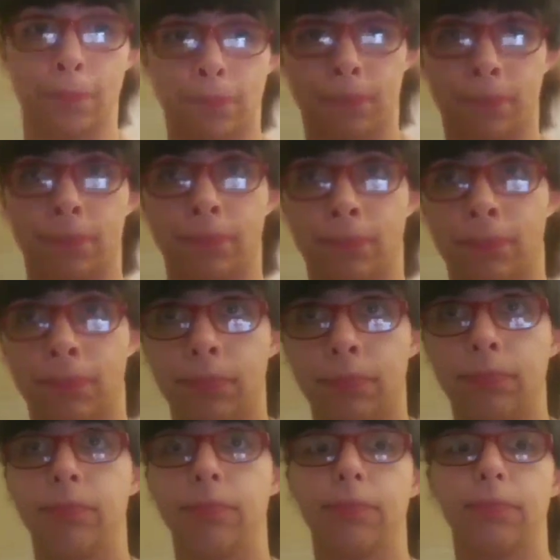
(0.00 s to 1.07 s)

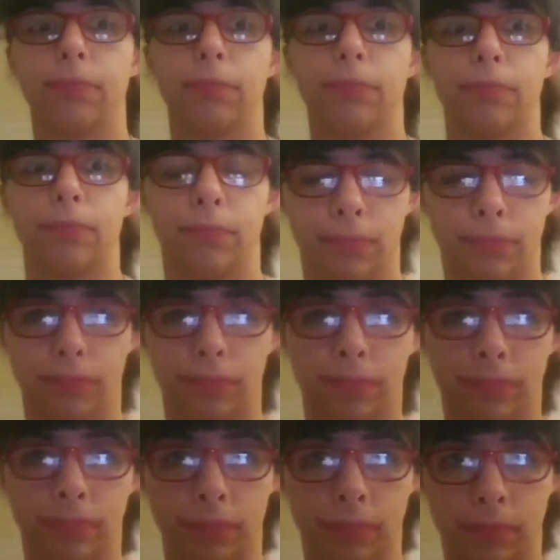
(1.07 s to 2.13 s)

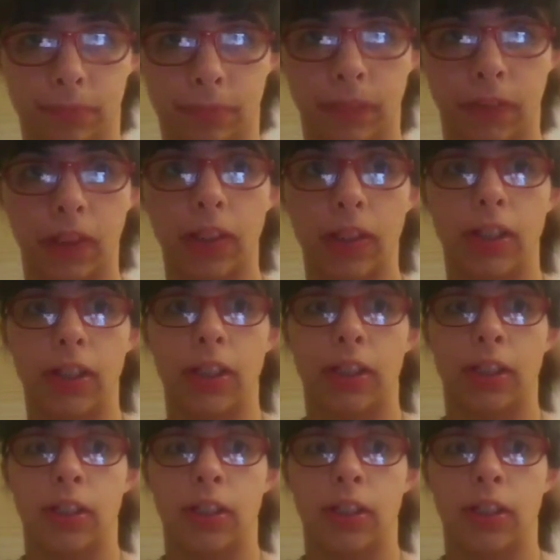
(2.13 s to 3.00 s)
(silence)